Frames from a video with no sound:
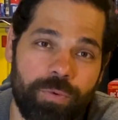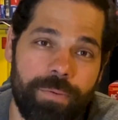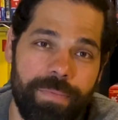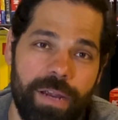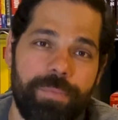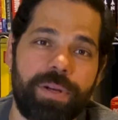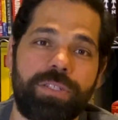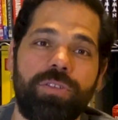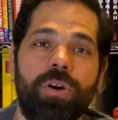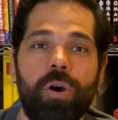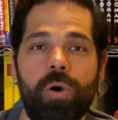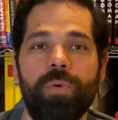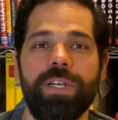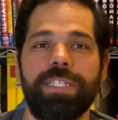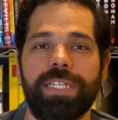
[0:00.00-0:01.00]
remember to
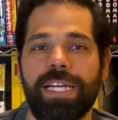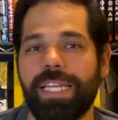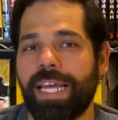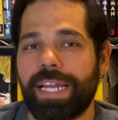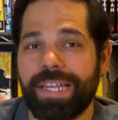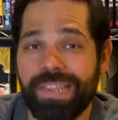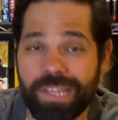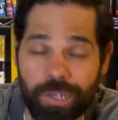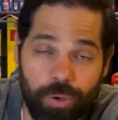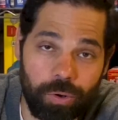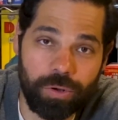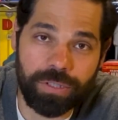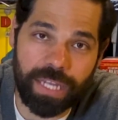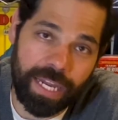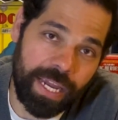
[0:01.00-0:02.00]
always collect the
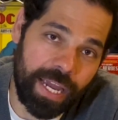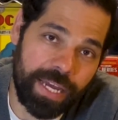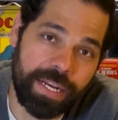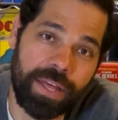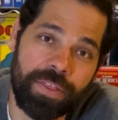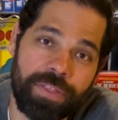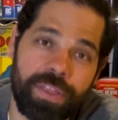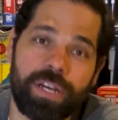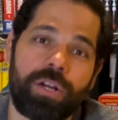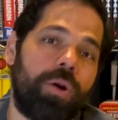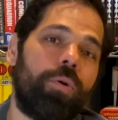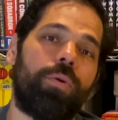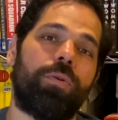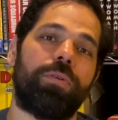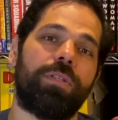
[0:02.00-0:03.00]
old and the
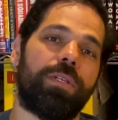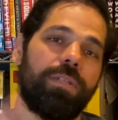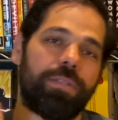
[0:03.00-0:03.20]
gold.